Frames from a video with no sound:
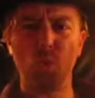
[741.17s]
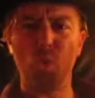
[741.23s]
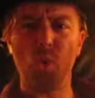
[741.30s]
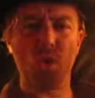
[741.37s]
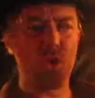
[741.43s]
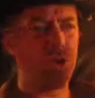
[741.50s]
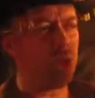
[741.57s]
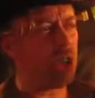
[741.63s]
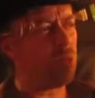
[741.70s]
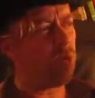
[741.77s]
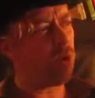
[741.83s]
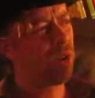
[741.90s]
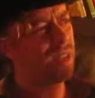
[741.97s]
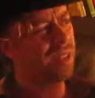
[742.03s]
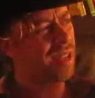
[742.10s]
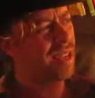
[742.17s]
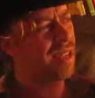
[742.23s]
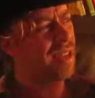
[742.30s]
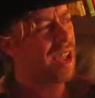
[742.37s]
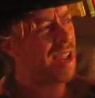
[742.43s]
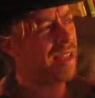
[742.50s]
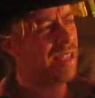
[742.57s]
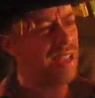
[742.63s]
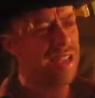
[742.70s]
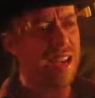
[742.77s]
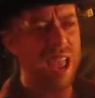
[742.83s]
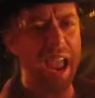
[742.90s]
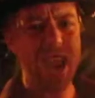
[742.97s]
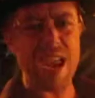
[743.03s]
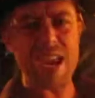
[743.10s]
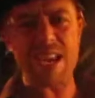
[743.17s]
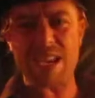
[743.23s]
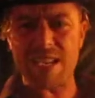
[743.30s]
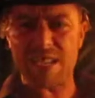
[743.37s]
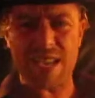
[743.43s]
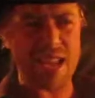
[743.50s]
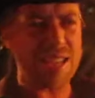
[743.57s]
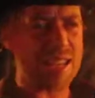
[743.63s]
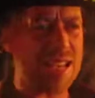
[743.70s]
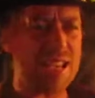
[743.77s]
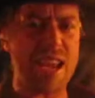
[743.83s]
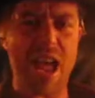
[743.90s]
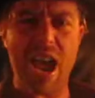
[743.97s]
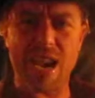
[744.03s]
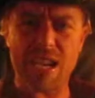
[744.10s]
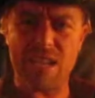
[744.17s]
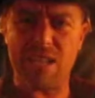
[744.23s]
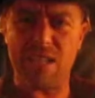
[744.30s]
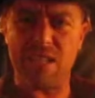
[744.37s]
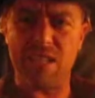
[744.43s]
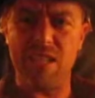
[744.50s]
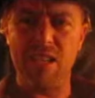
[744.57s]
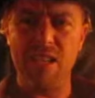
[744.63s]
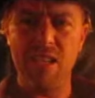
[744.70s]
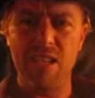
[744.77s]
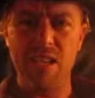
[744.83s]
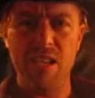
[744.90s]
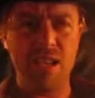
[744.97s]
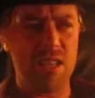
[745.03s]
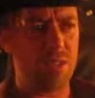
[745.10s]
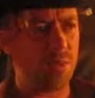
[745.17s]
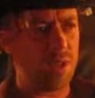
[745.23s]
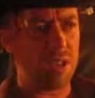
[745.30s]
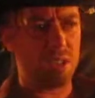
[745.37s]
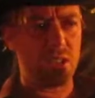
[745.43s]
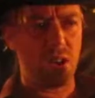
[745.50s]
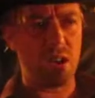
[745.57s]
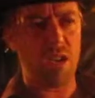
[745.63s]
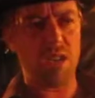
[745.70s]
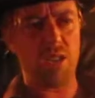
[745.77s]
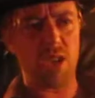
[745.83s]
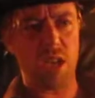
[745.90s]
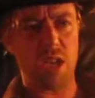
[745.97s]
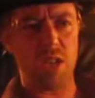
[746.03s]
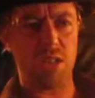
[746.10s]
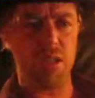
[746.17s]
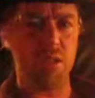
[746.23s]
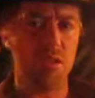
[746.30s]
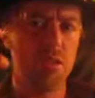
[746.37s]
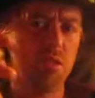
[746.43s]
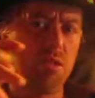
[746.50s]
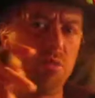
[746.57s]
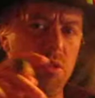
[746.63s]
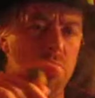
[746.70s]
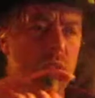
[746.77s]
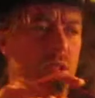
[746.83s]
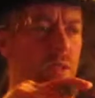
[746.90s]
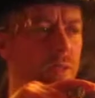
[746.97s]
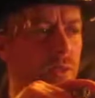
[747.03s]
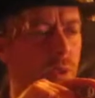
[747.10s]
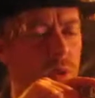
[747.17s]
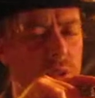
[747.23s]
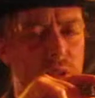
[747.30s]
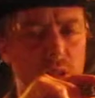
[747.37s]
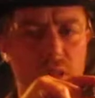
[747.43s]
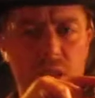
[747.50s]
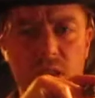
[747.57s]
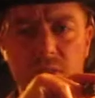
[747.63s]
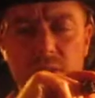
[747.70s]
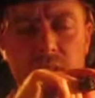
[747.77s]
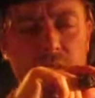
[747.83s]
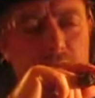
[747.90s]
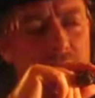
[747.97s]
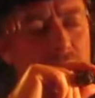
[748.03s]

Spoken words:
world anymore. That's like 1980s, 1990s is when it started changing with the divorces and everything.